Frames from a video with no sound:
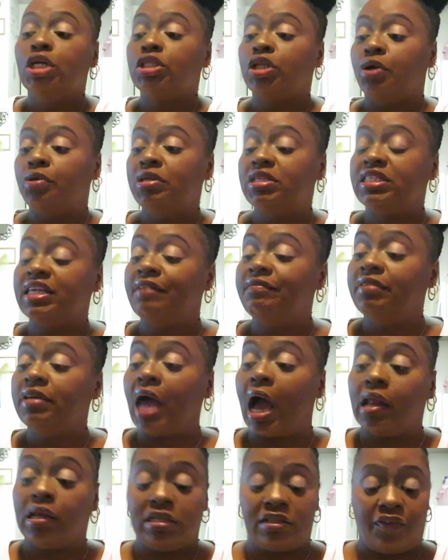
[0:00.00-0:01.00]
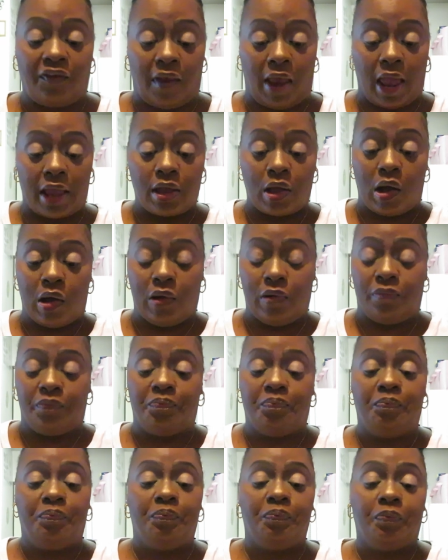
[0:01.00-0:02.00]
$37 for that, y'all.
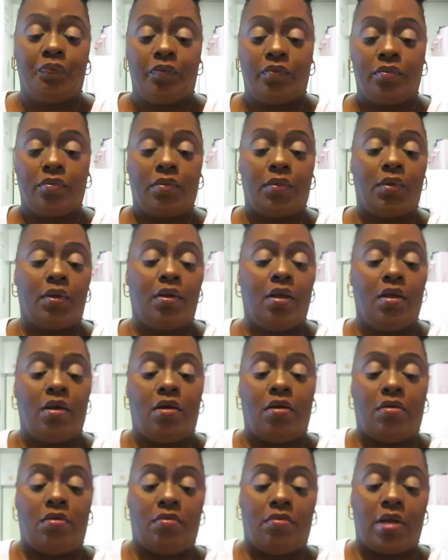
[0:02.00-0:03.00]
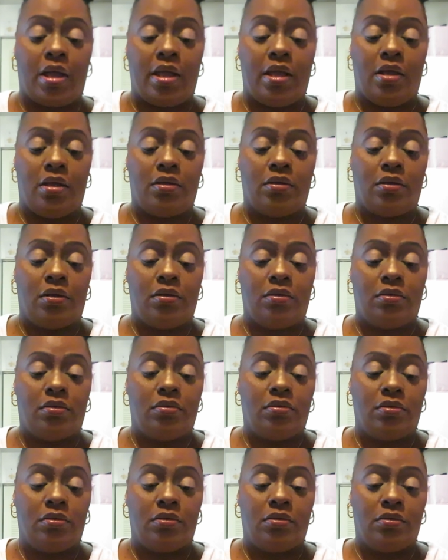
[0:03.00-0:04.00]
All right.
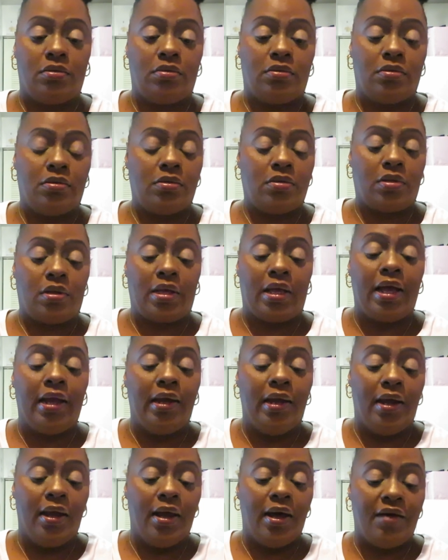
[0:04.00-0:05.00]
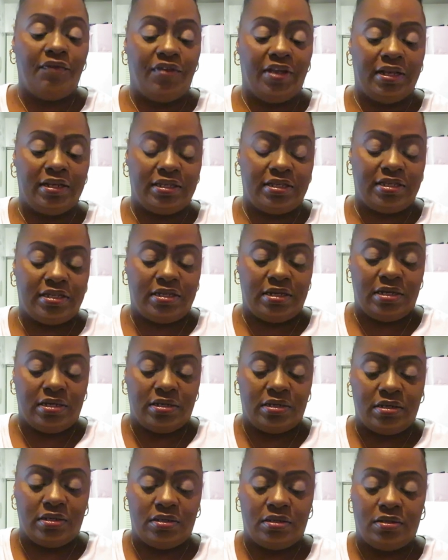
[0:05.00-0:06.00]
I love it.
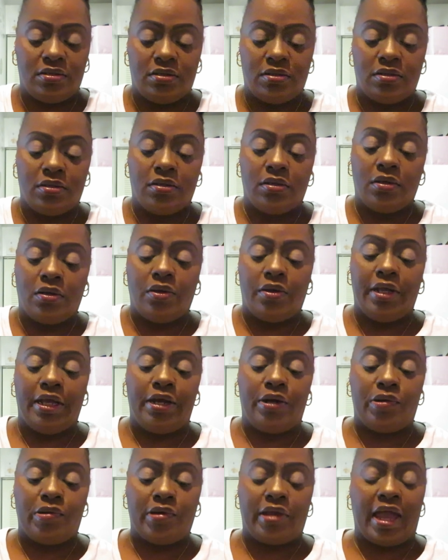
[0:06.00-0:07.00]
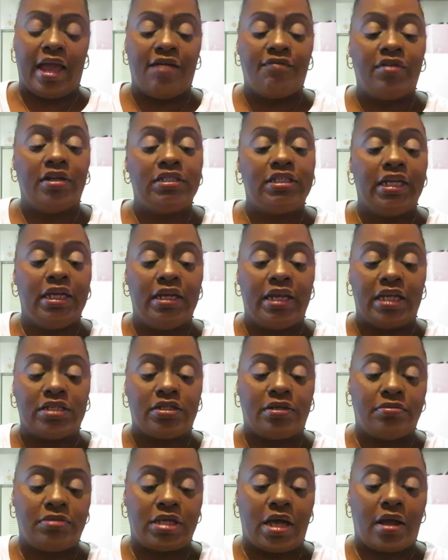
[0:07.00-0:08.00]
Go ahead on Kat Von D.
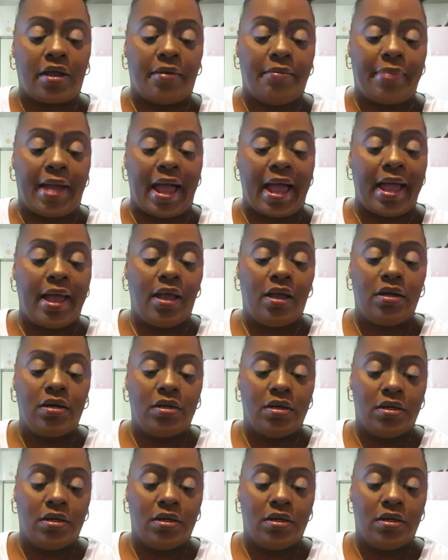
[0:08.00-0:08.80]
That's what I'm talking about.